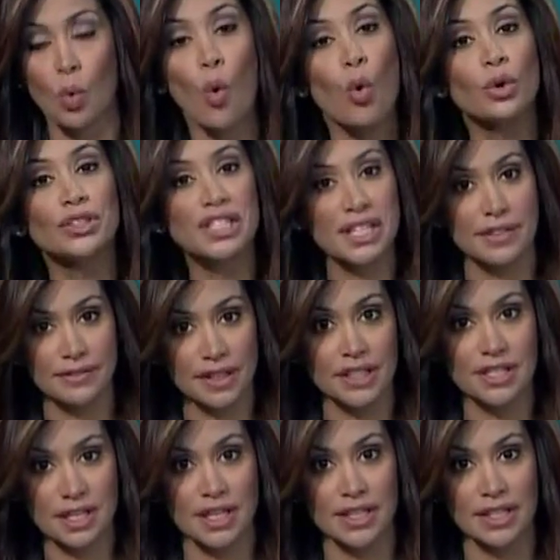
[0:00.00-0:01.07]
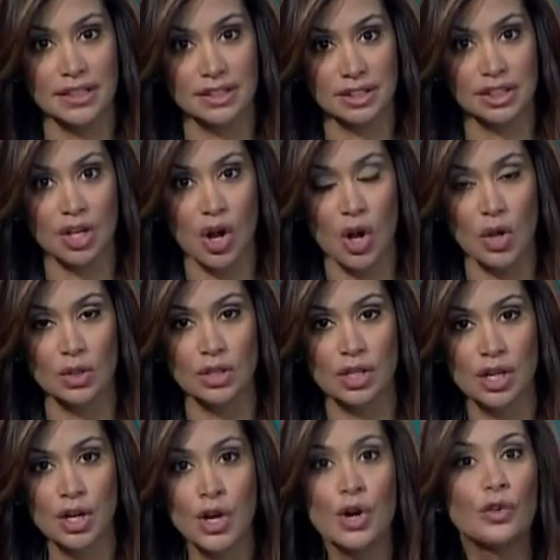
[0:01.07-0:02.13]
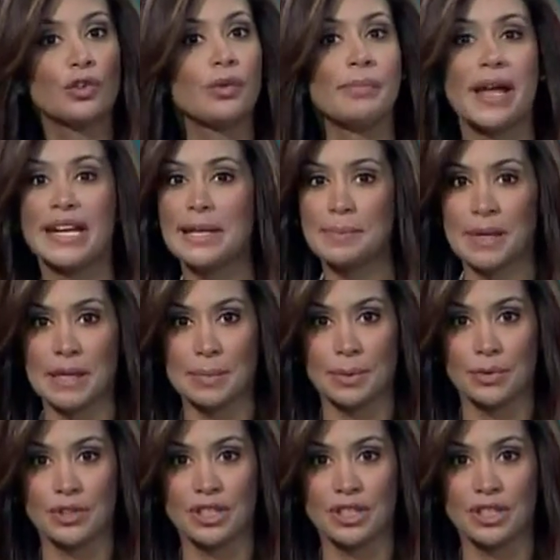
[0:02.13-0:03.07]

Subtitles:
or DVT as it's called. For many people,